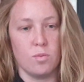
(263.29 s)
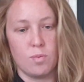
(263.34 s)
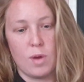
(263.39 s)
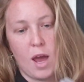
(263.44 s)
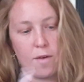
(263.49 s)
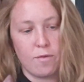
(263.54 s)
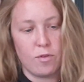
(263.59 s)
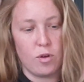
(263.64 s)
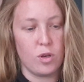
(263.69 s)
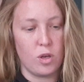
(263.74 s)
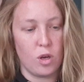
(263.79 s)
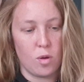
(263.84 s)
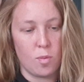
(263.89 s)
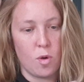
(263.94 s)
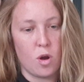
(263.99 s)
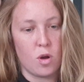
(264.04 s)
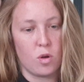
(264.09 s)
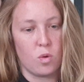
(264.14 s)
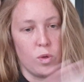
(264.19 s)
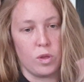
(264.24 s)
have your year
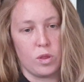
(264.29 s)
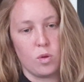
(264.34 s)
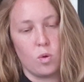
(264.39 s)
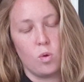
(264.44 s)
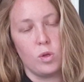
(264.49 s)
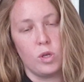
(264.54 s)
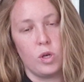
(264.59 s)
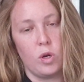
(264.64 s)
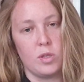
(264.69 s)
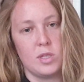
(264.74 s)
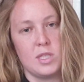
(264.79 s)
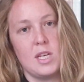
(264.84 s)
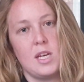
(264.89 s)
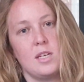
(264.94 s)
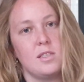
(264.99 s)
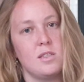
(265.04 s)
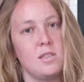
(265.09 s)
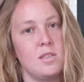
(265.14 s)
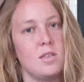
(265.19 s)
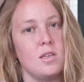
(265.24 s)
mark with all your
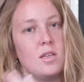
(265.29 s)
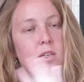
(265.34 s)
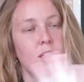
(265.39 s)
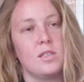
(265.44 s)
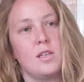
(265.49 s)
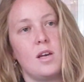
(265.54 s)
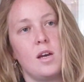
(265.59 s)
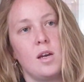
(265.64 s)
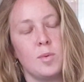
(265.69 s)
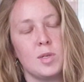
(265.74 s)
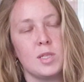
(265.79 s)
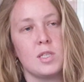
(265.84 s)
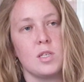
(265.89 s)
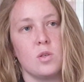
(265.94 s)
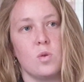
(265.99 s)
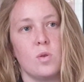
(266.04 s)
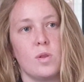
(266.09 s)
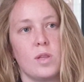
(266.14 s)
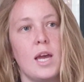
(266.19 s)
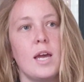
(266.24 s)
tests and assignments
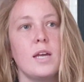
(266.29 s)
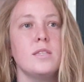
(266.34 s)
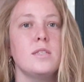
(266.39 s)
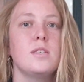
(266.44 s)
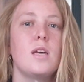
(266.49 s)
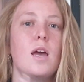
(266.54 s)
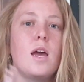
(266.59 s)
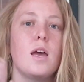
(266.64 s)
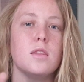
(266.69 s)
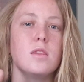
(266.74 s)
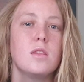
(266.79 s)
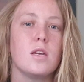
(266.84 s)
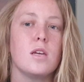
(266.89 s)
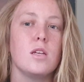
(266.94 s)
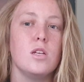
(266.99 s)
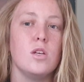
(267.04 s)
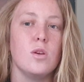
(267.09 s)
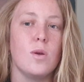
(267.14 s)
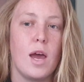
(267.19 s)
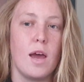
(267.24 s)
and all that, and
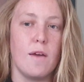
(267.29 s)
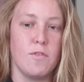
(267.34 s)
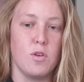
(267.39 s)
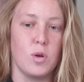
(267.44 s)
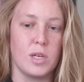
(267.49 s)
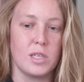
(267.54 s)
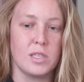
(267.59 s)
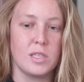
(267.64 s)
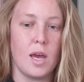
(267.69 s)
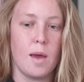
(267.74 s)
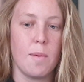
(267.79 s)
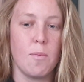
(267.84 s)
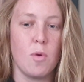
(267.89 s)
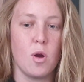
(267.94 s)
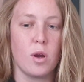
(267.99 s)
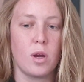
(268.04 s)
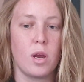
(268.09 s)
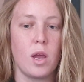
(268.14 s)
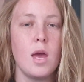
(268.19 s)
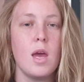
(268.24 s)
then you have your exam
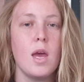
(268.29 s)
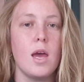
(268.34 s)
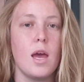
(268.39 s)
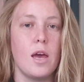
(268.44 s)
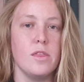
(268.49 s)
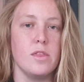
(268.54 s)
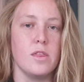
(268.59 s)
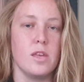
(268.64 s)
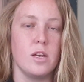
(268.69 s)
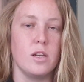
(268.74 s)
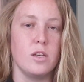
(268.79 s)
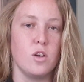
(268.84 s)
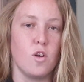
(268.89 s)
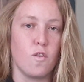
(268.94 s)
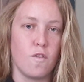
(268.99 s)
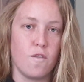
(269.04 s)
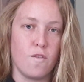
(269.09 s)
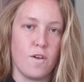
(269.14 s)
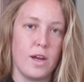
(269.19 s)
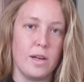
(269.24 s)
mark, and then your
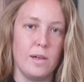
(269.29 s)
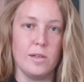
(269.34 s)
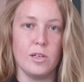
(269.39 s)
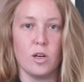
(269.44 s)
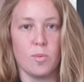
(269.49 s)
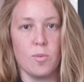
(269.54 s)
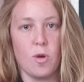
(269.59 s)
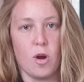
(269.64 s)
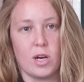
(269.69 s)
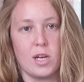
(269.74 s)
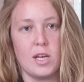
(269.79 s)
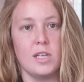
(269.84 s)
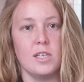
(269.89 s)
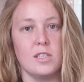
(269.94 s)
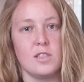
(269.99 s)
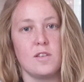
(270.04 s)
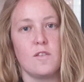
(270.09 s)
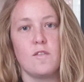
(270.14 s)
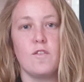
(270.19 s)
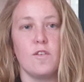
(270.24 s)
final year mark
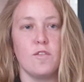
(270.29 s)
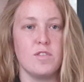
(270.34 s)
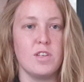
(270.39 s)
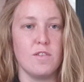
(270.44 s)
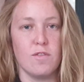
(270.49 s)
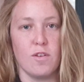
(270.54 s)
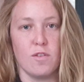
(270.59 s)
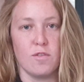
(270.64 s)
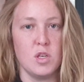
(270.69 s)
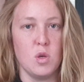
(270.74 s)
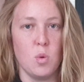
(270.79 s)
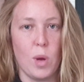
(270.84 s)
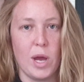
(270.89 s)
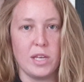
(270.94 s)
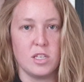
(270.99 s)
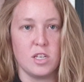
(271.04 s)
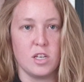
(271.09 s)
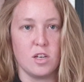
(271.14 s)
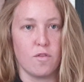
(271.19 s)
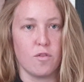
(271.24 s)
is 50-50
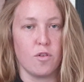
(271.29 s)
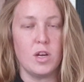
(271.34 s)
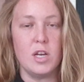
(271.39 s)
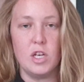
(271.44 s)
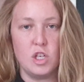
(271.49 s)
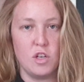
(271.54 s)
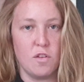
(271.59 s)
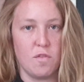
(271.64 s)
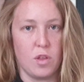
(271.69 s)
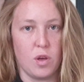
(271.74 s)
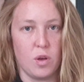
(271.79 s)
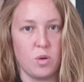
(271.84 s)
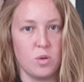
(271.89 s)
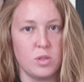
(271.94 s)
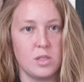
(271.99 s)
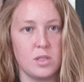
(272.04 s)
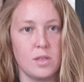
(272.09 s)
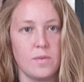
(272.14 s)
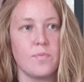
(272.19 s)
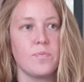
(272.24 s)
weighting for each of
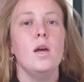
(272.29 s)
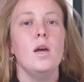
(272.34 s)
those.